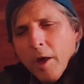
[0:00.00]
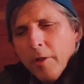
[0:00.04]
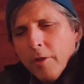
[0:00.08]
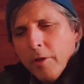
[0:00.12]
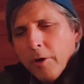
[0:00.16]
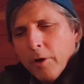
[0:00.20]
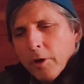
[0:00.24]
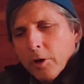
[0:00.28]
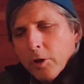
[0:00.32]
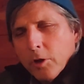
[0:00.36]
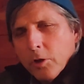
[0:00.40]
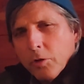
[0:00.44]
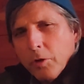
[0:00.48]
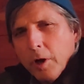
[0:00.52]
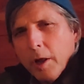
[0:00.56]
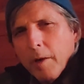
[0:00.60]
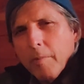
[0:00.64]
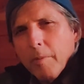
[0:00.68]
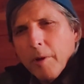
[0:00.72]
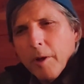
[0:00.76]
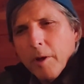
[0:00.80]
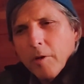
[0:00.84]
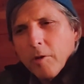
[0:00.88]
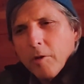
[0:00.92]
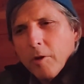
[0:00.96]
There are
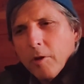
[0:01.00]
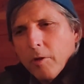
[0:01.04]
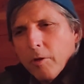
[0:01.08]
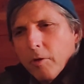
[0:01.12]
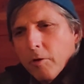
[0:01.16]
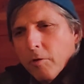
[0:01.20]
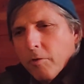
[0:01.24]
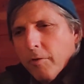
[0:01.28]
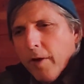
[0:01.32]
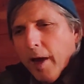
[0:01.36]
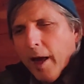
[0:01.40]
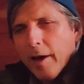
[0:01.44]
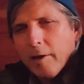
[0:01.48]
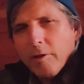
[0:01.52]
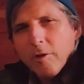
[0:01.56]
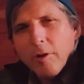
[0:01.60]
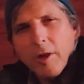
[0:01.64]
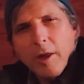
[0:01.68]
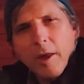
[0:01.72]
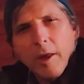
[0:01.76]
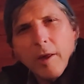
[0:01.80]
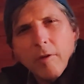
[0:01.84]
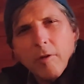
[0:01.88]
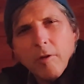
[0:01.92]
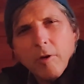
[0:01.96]
treatments and there's
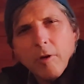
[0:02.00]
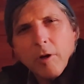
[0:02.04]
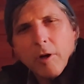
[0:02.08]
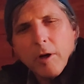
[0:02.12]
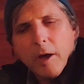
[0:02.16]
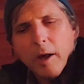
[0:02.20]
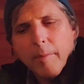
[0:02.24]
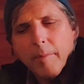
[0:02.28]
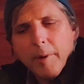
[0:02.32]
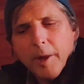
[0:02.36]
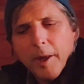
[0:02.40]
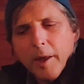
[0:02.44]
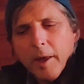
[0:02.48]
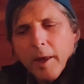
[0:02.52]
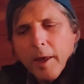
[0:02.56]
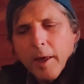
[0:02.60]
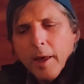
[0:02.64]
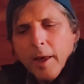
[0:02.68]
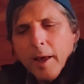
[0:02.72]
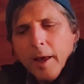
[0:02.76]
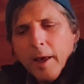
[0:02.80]
vaccines that are coming,